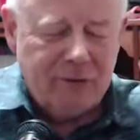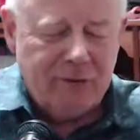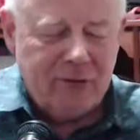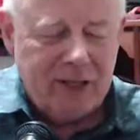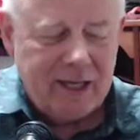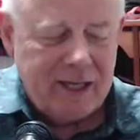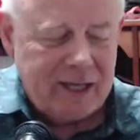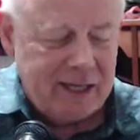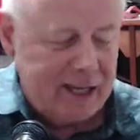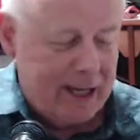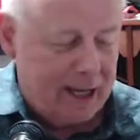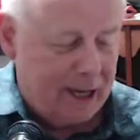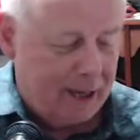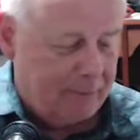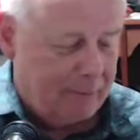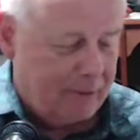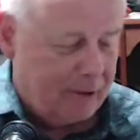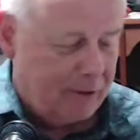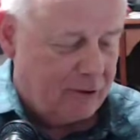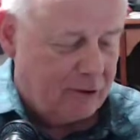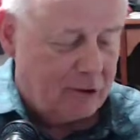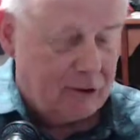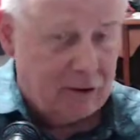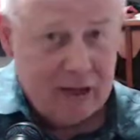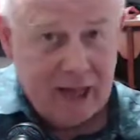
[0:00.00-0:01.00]

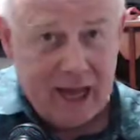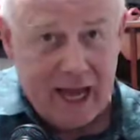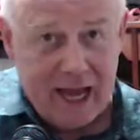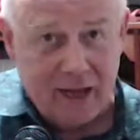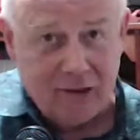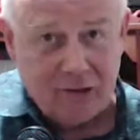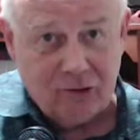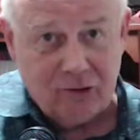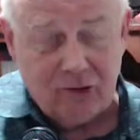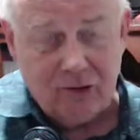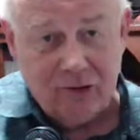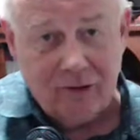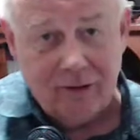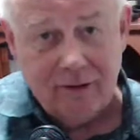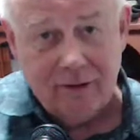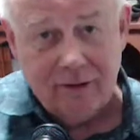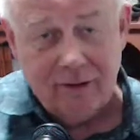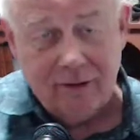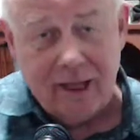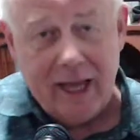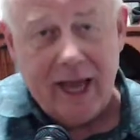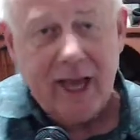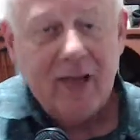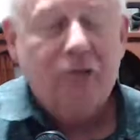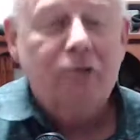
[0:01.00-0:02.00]
the class
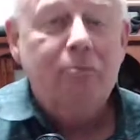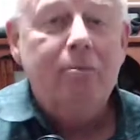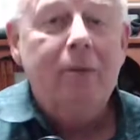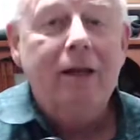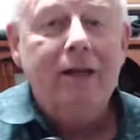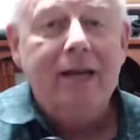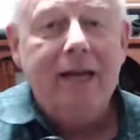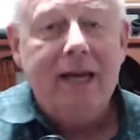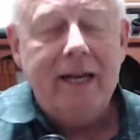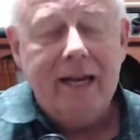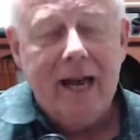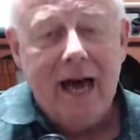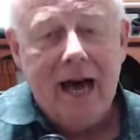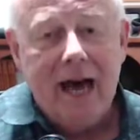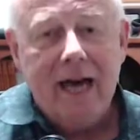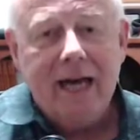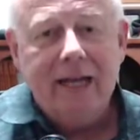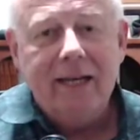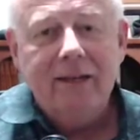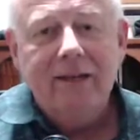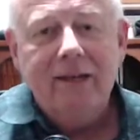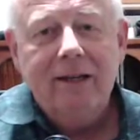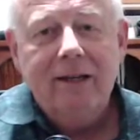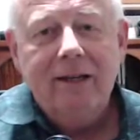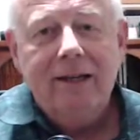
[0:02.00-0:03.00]
last Monday
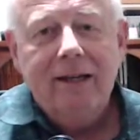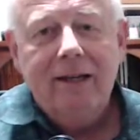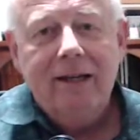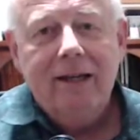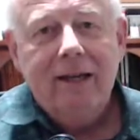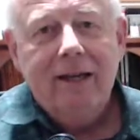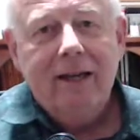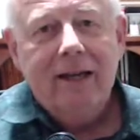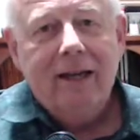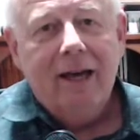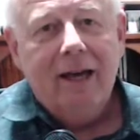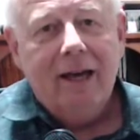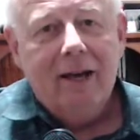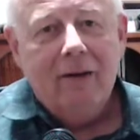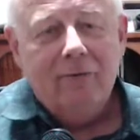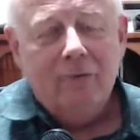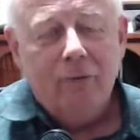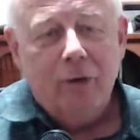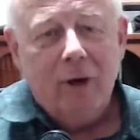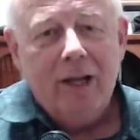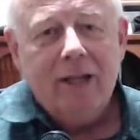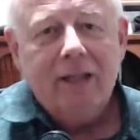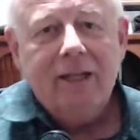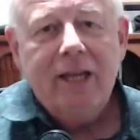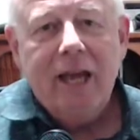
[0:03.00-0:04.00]
night,
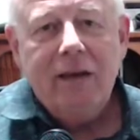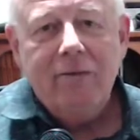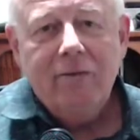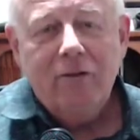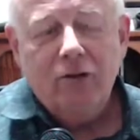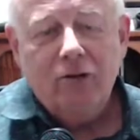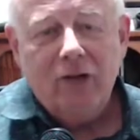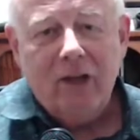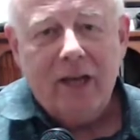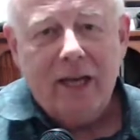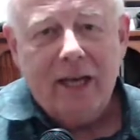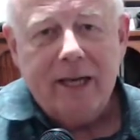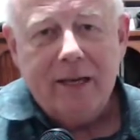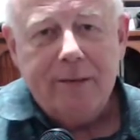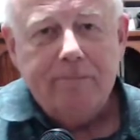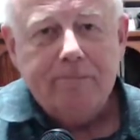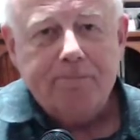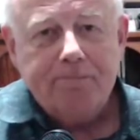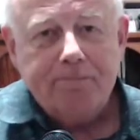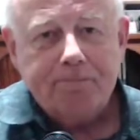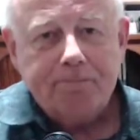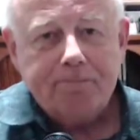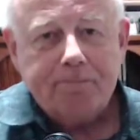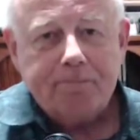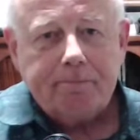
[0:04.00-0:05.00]
Fred gave us a
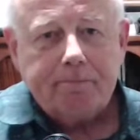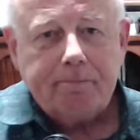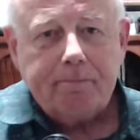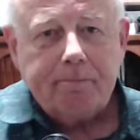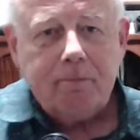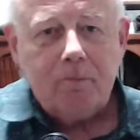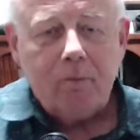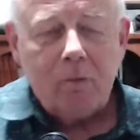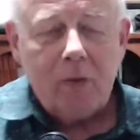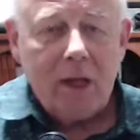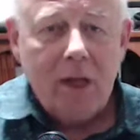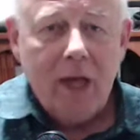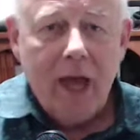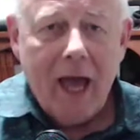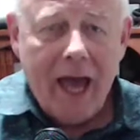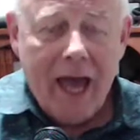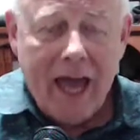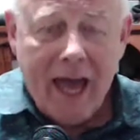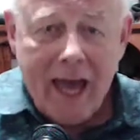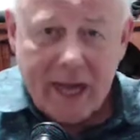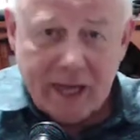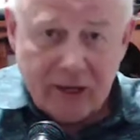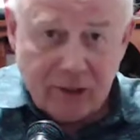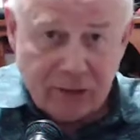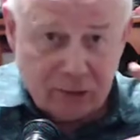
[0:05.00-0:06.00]

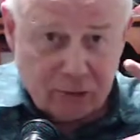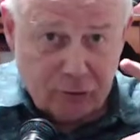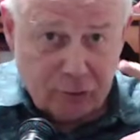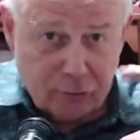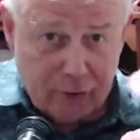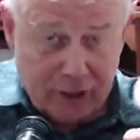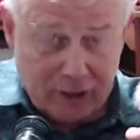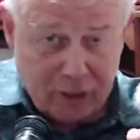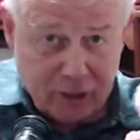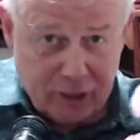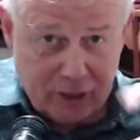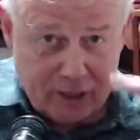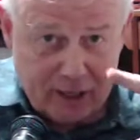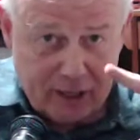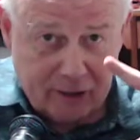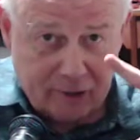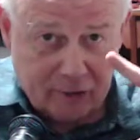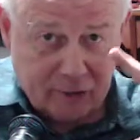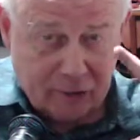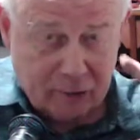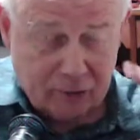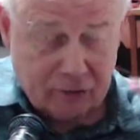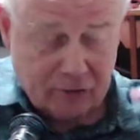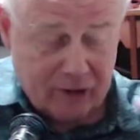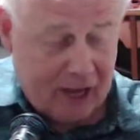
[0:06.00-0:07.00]
hand stretching
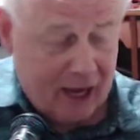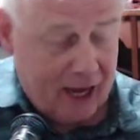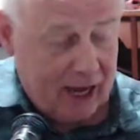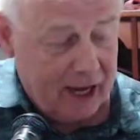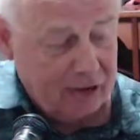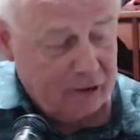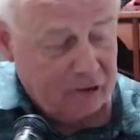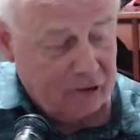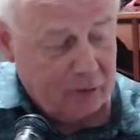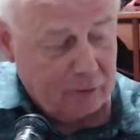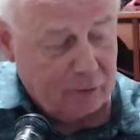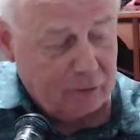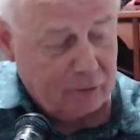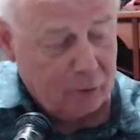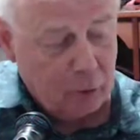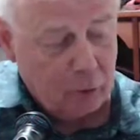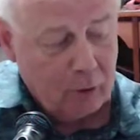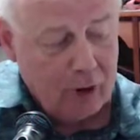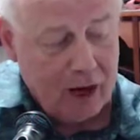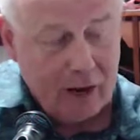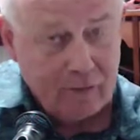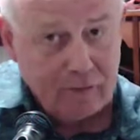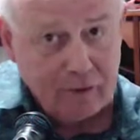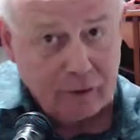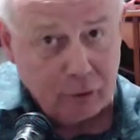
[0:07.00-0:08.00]
exercise. Some of you were
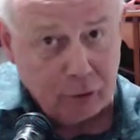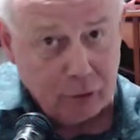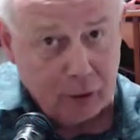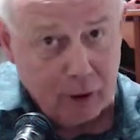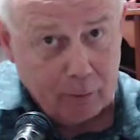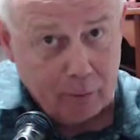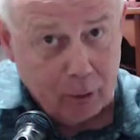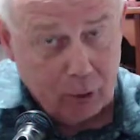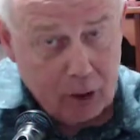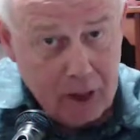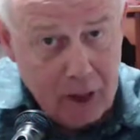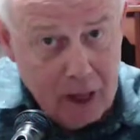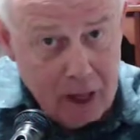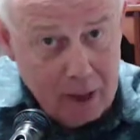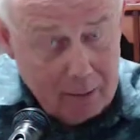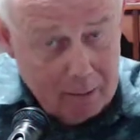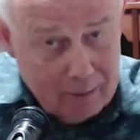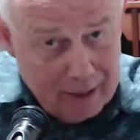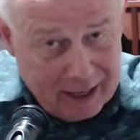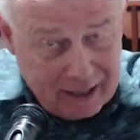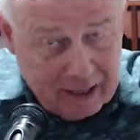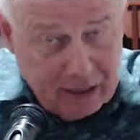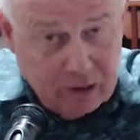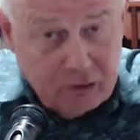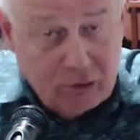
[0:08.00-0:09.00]
having trouble
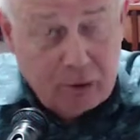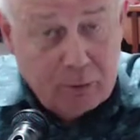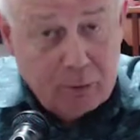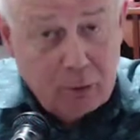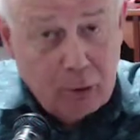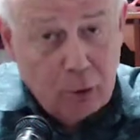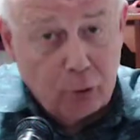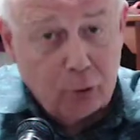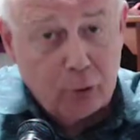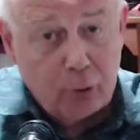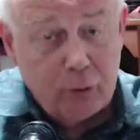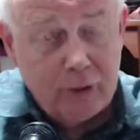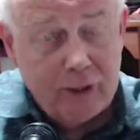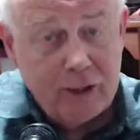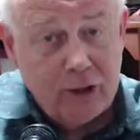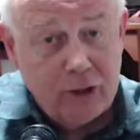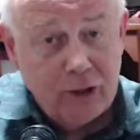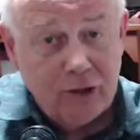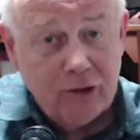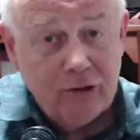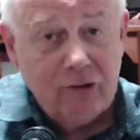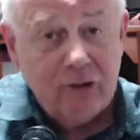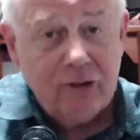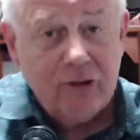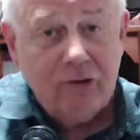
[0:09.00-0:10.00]
making some of those
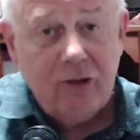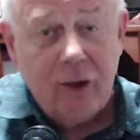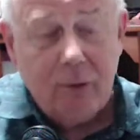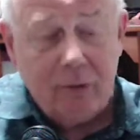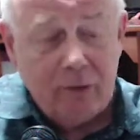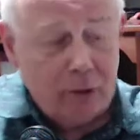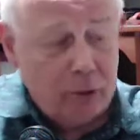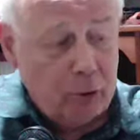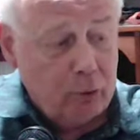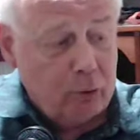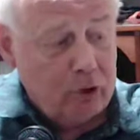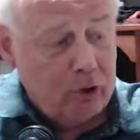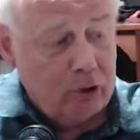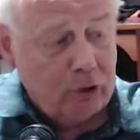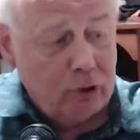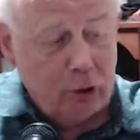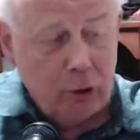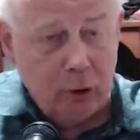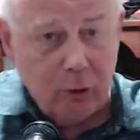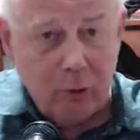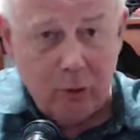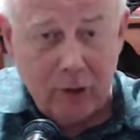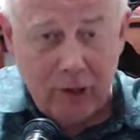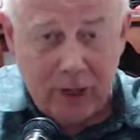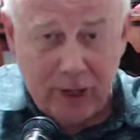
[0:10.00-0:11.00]
reaches, and something you can
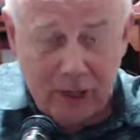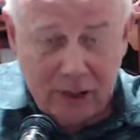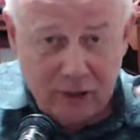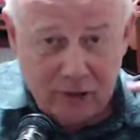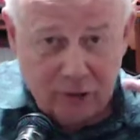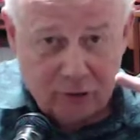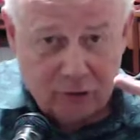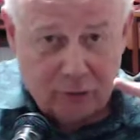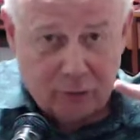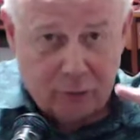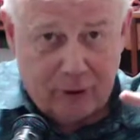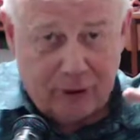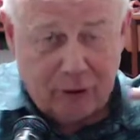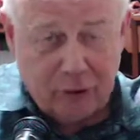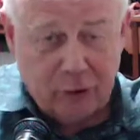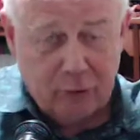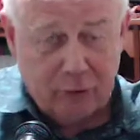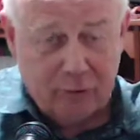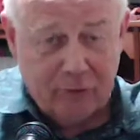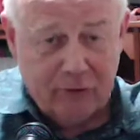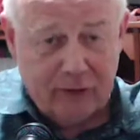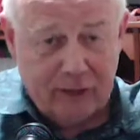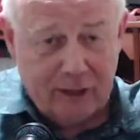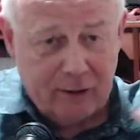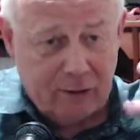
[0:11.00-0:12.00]
do to stretch your
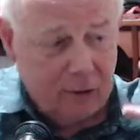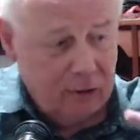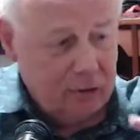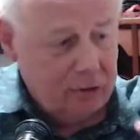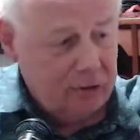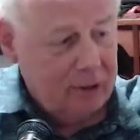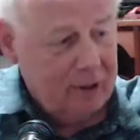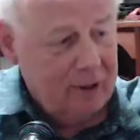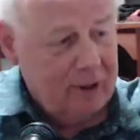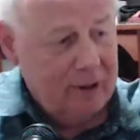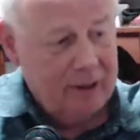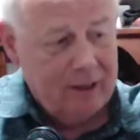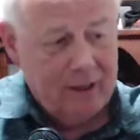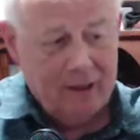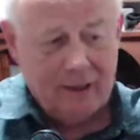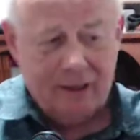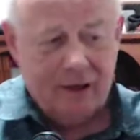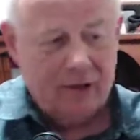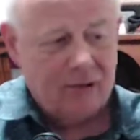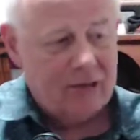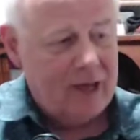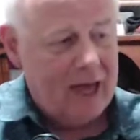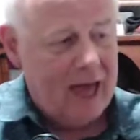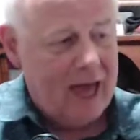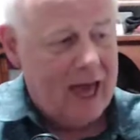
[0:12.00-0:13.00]
fingers,
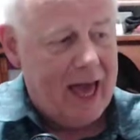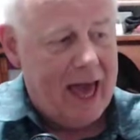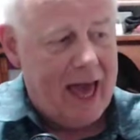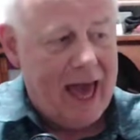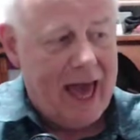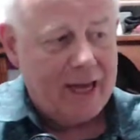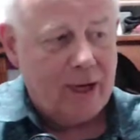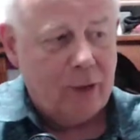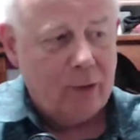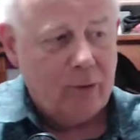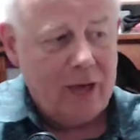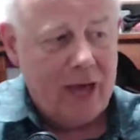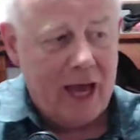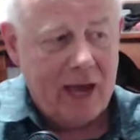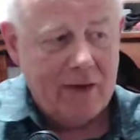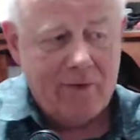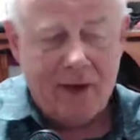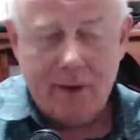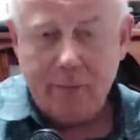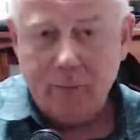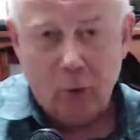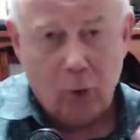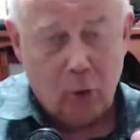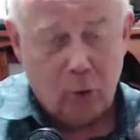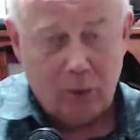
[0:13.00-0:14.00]
because I don't have
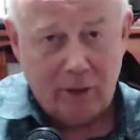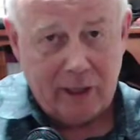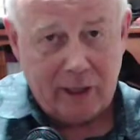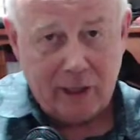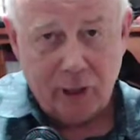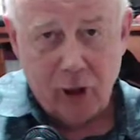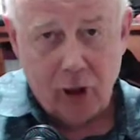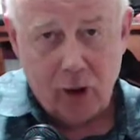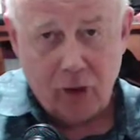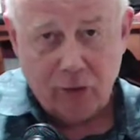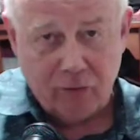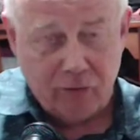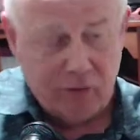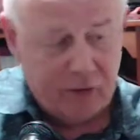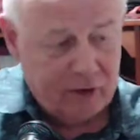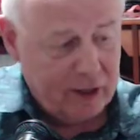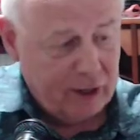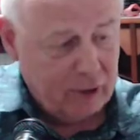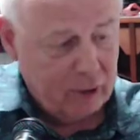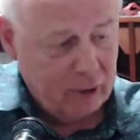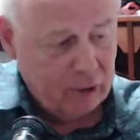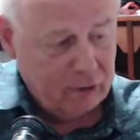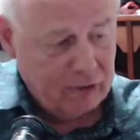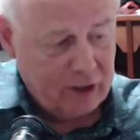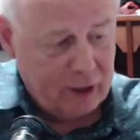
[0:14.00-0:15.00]
abnormally long
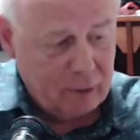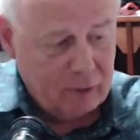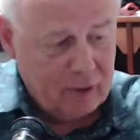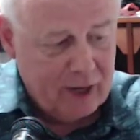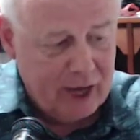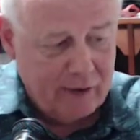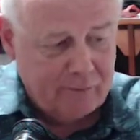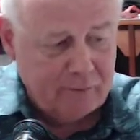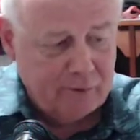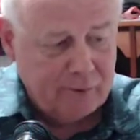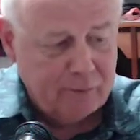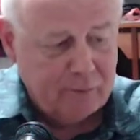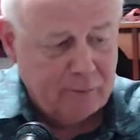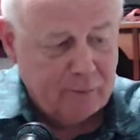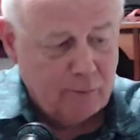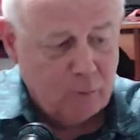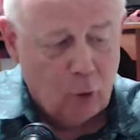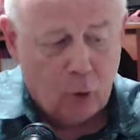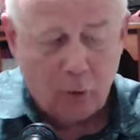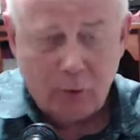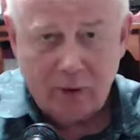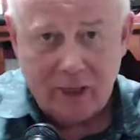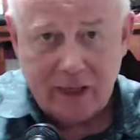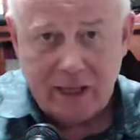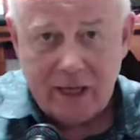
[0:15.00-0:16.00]
fingers. I don't have
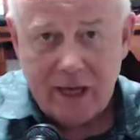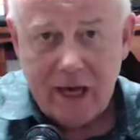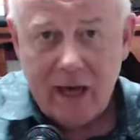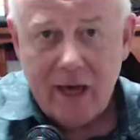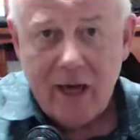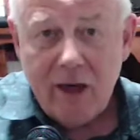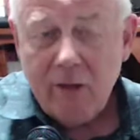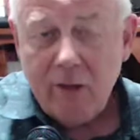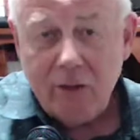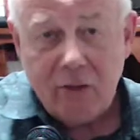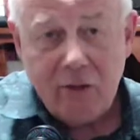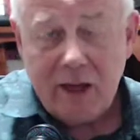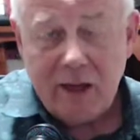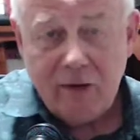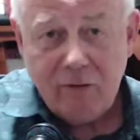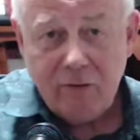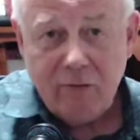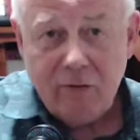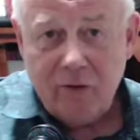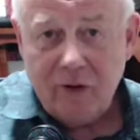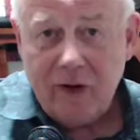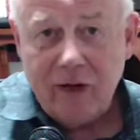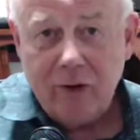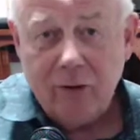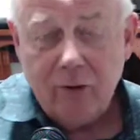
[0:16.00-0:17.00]
abnormally thin
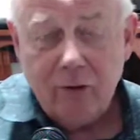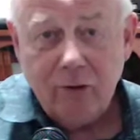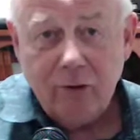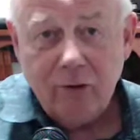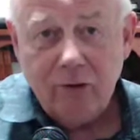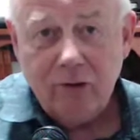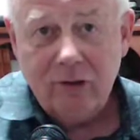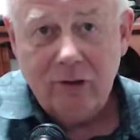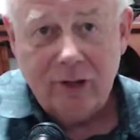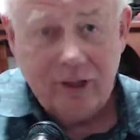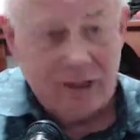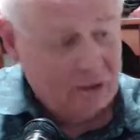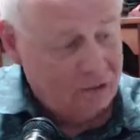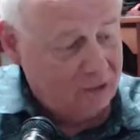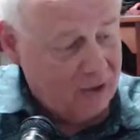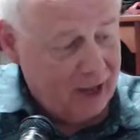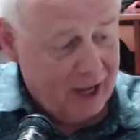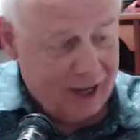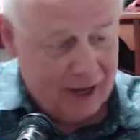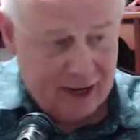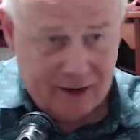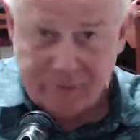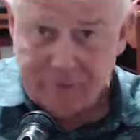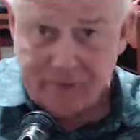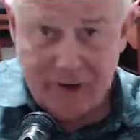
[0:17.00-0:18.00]
fingers. I just
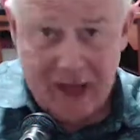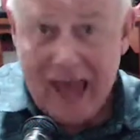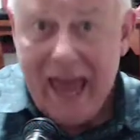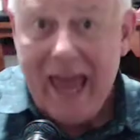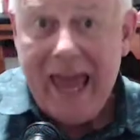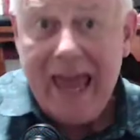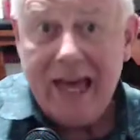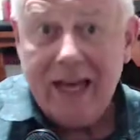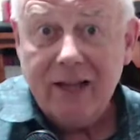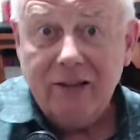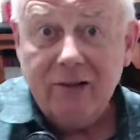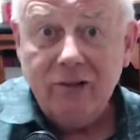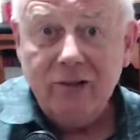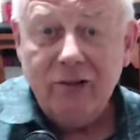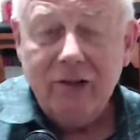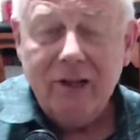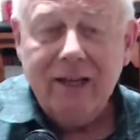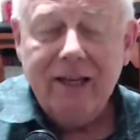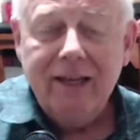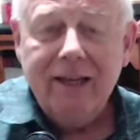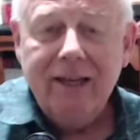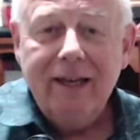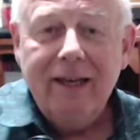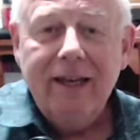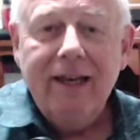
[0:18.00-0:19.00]
have hands
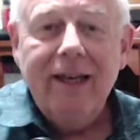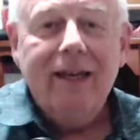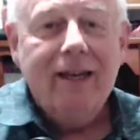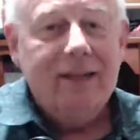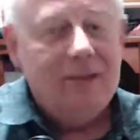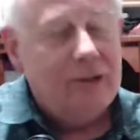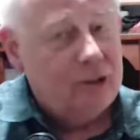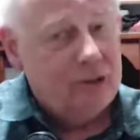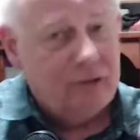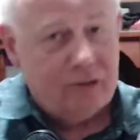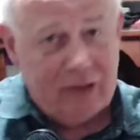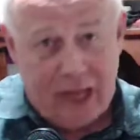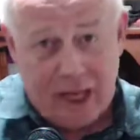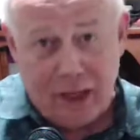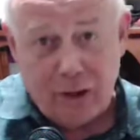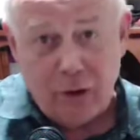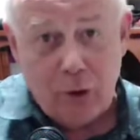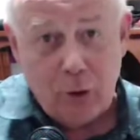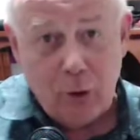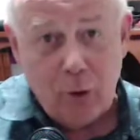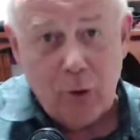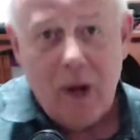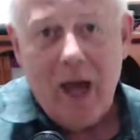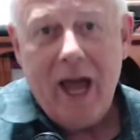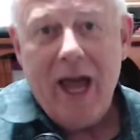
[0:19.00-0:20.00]
just like
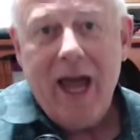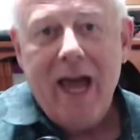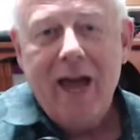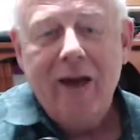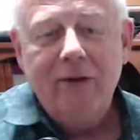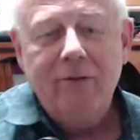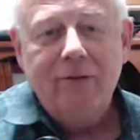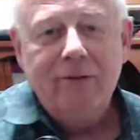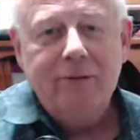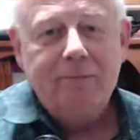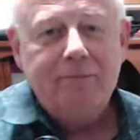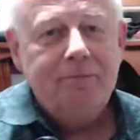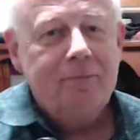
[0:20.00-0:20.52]
you have.